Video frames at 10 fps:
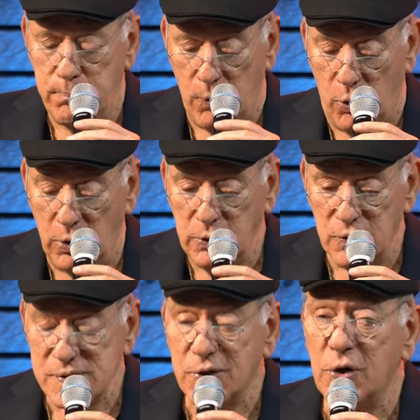All
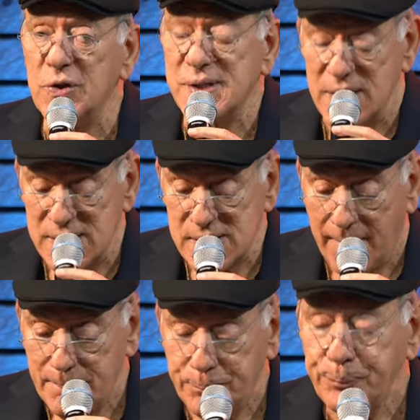those curses,
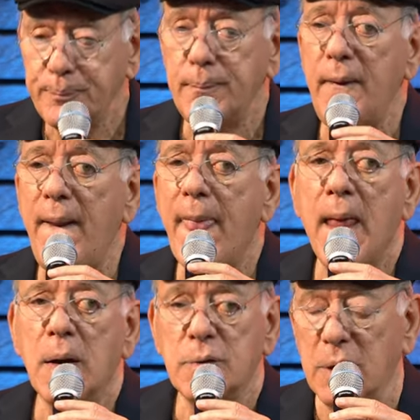
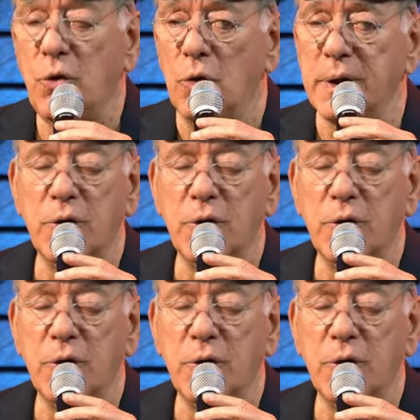they call the